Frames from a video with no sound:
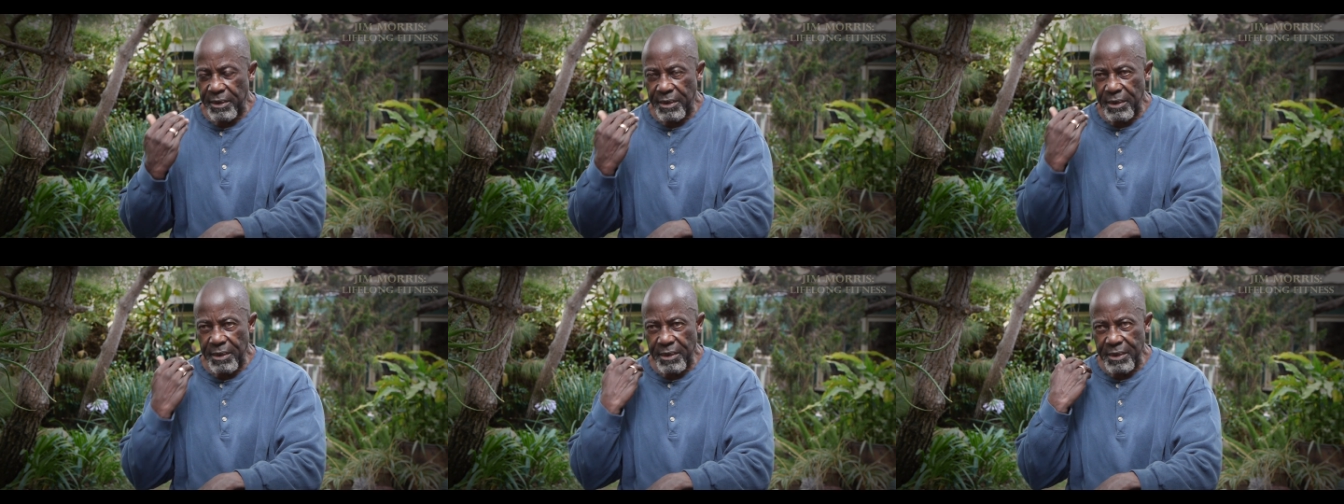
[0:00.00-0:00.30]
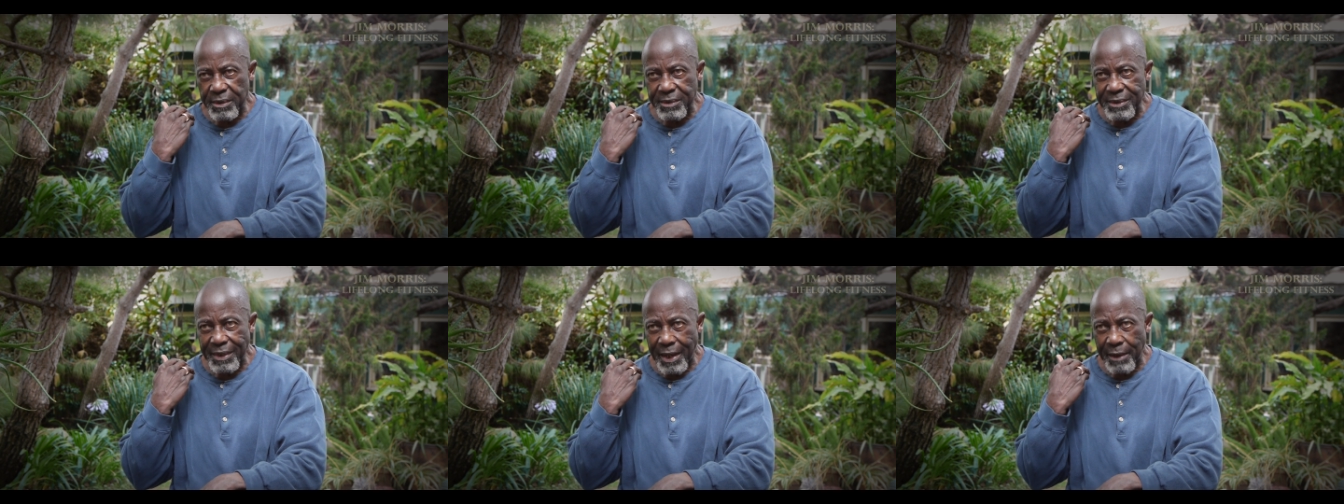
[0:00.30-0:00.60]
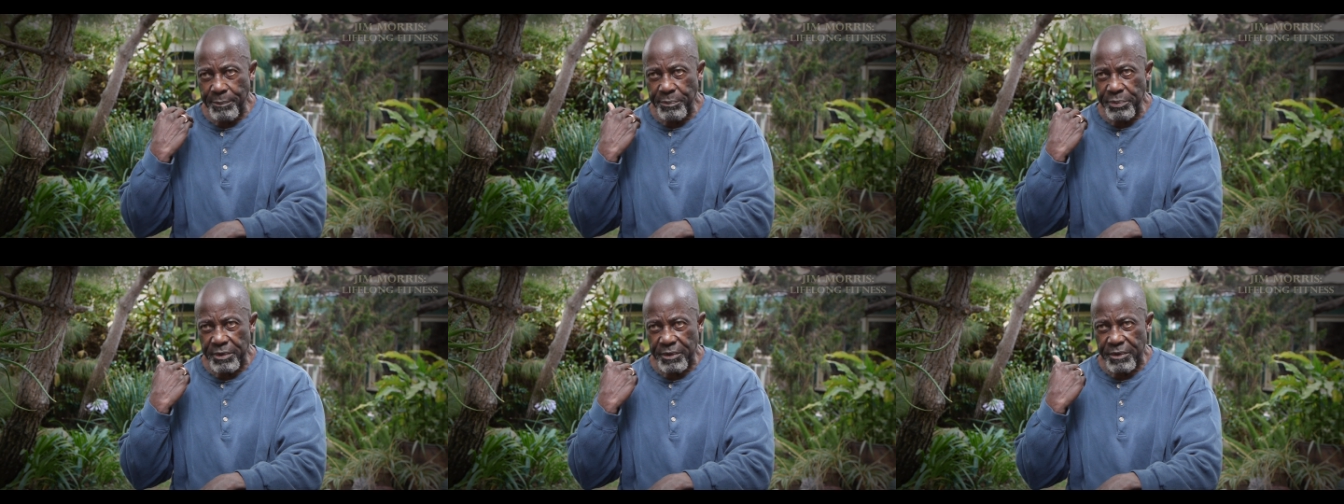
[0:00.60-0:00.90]
Then at the
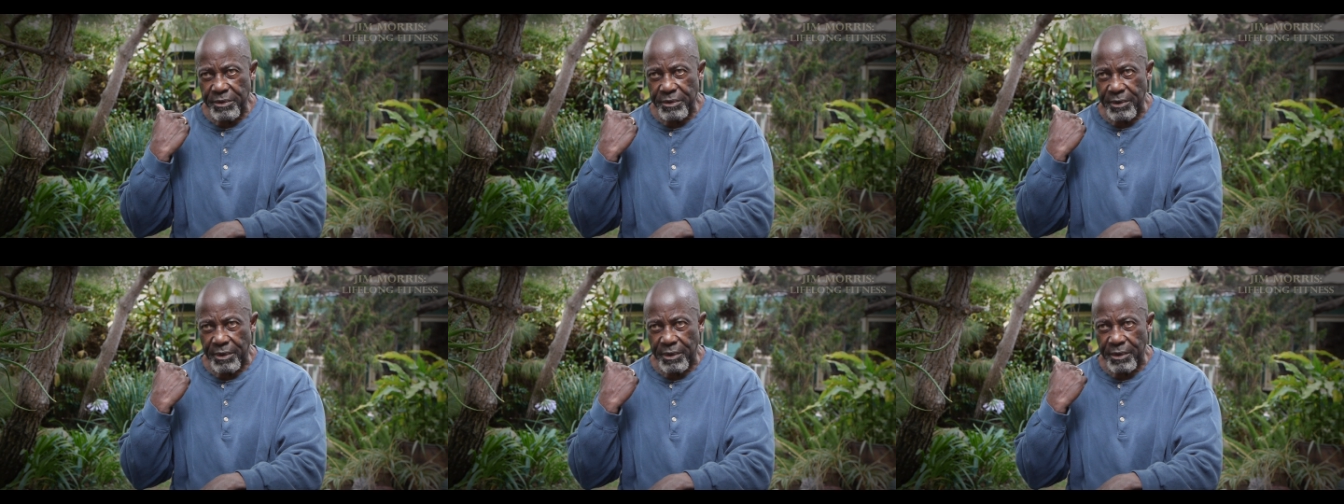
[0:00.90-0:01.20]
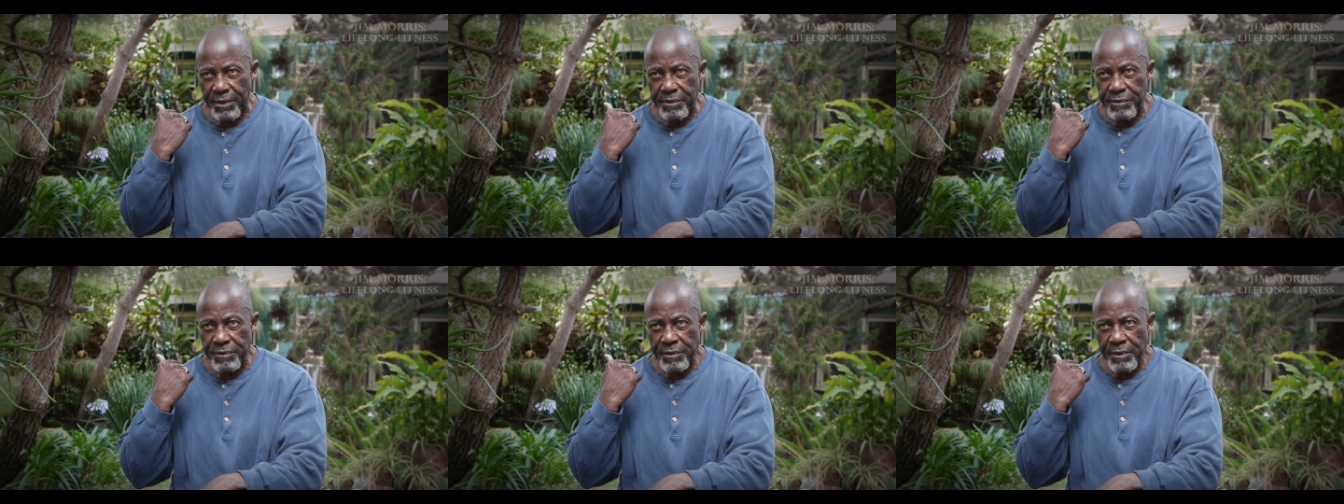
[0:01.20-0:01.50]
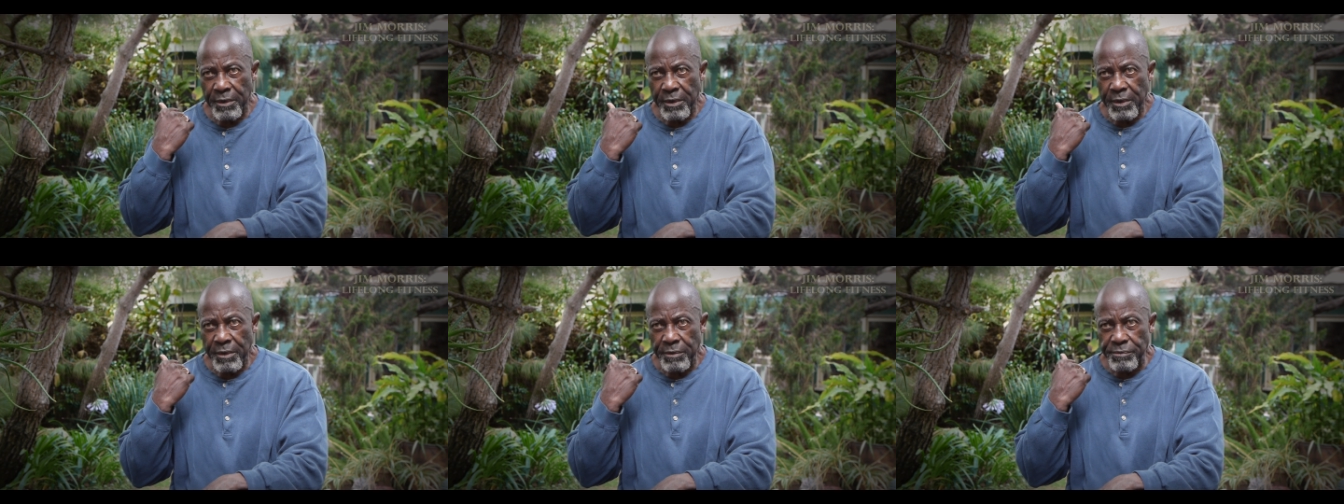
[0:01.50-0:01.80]
top of the curl,
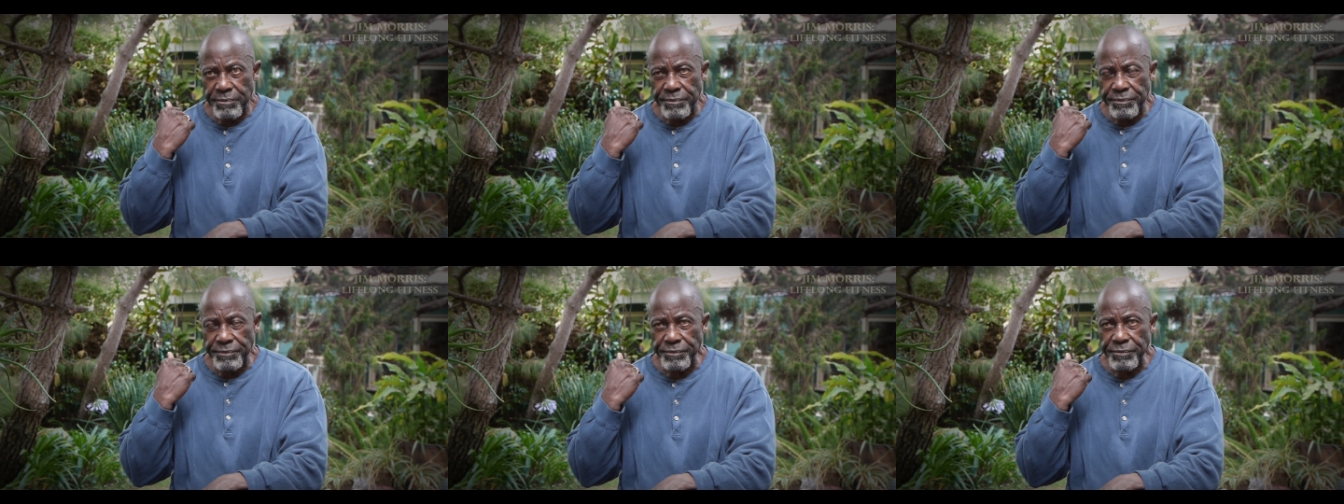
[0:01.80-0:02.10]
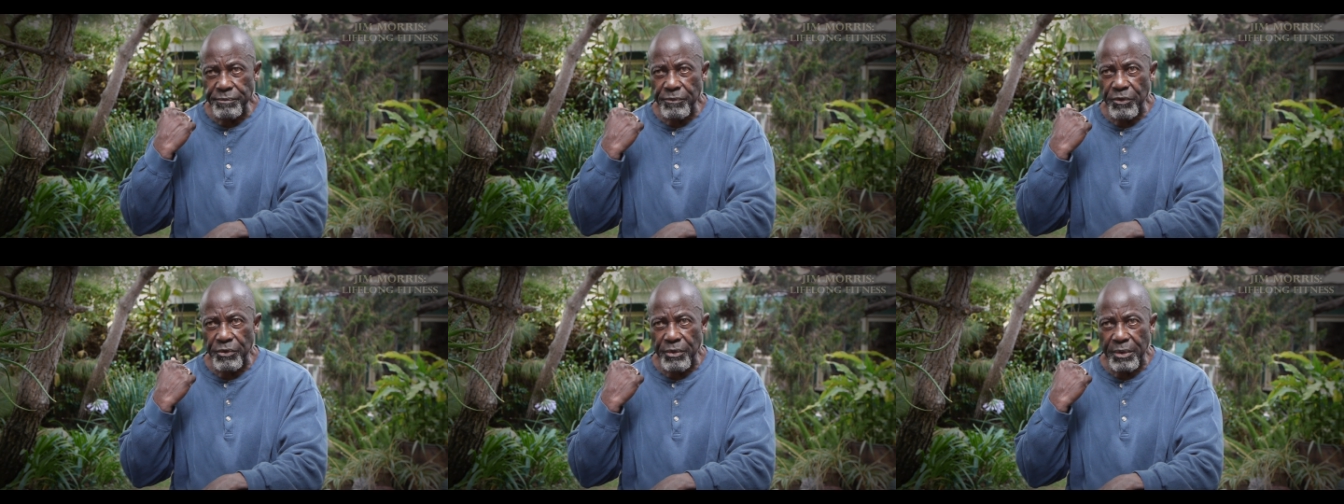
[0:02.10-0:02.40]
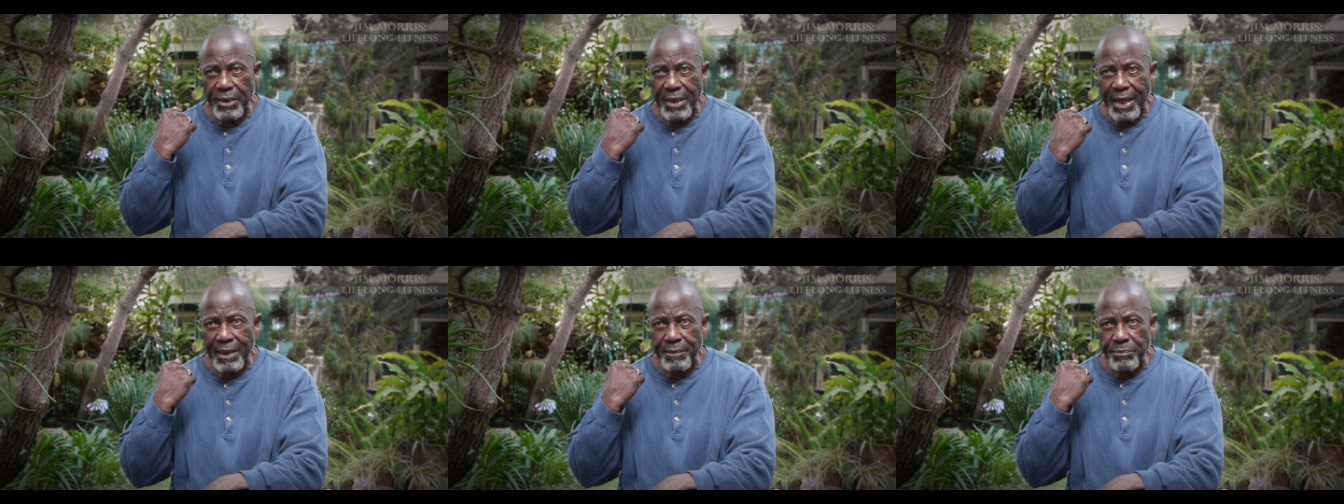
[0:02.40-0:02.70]

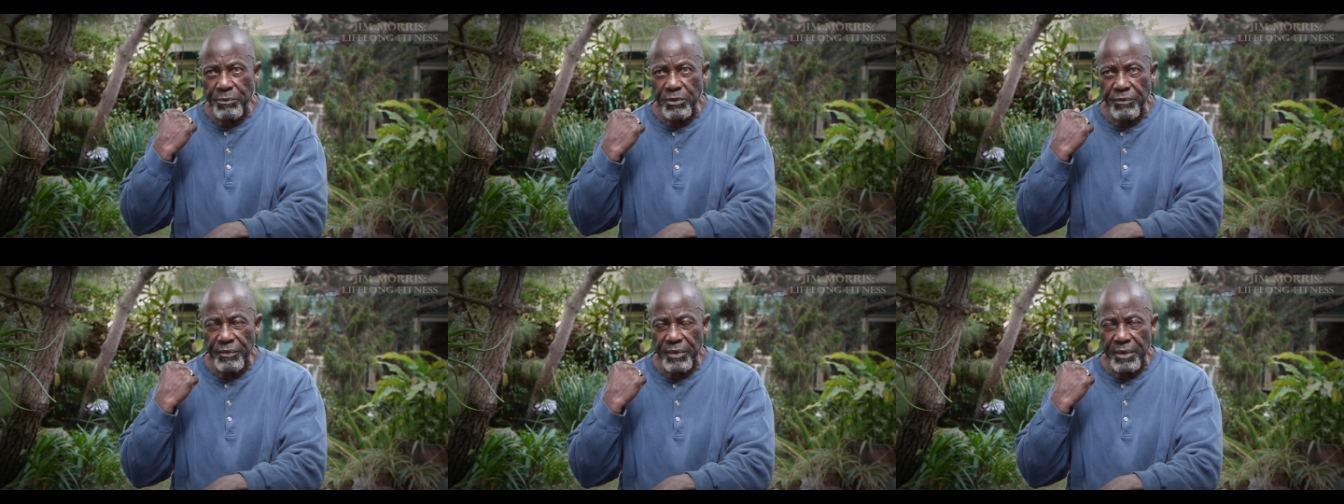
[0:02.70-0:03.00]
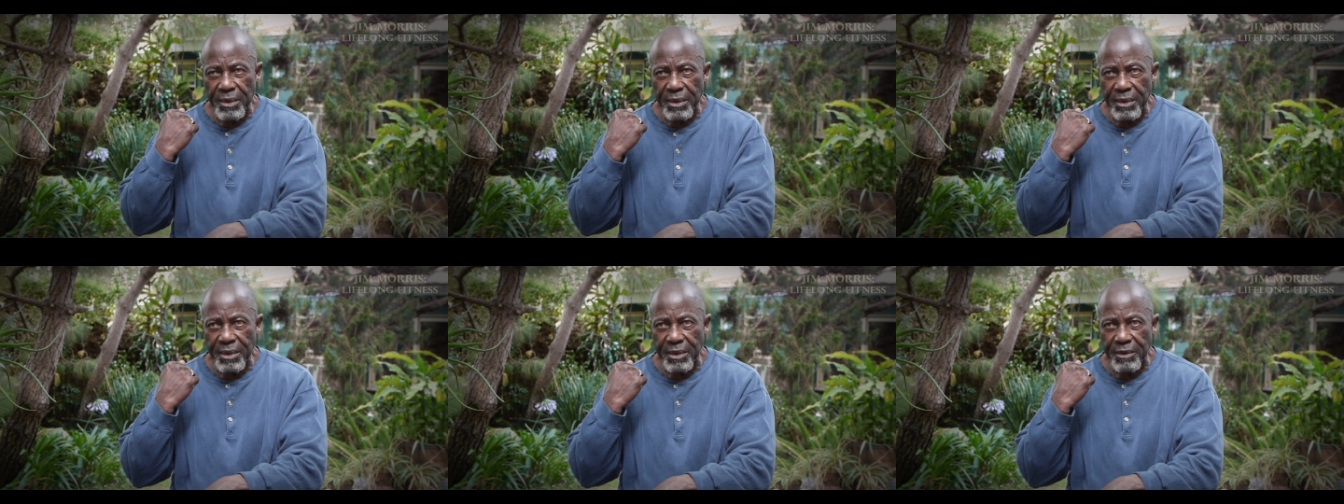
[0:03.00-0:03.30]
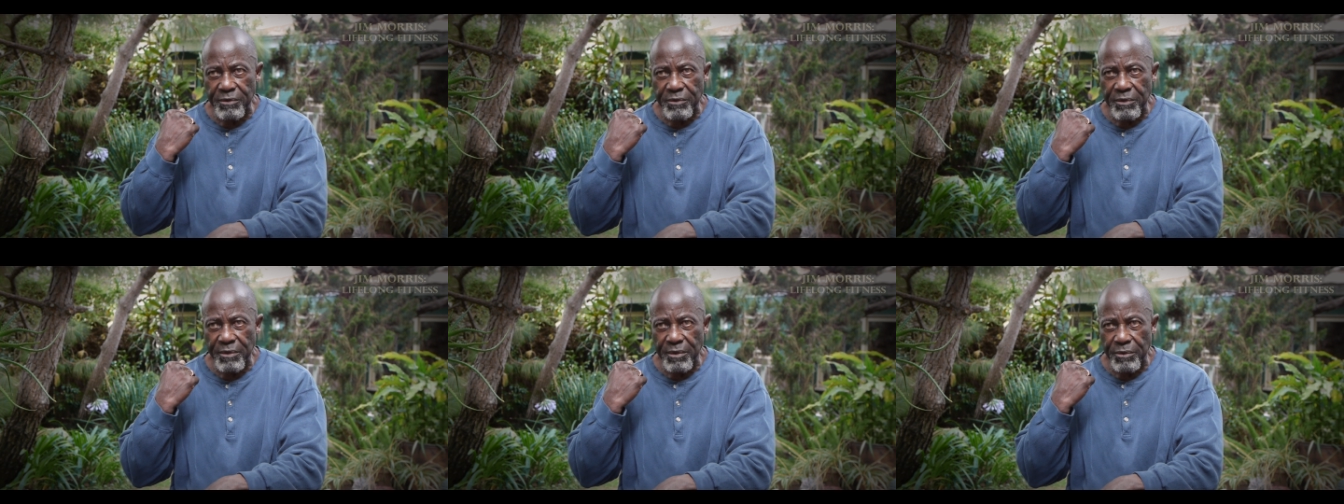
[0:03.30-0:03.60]
you're not moving
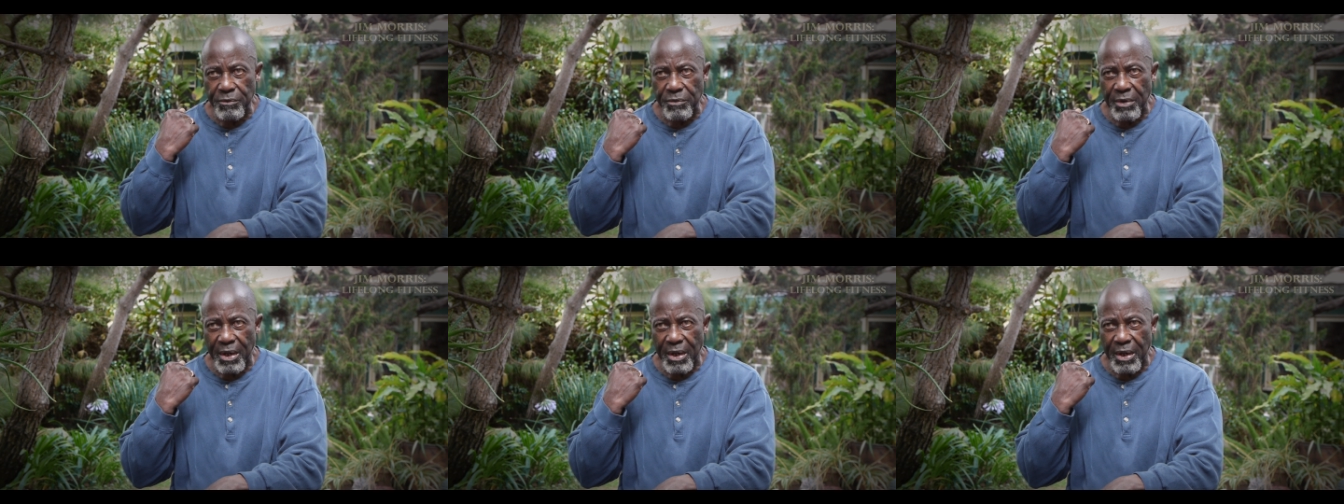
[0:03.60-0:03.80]
against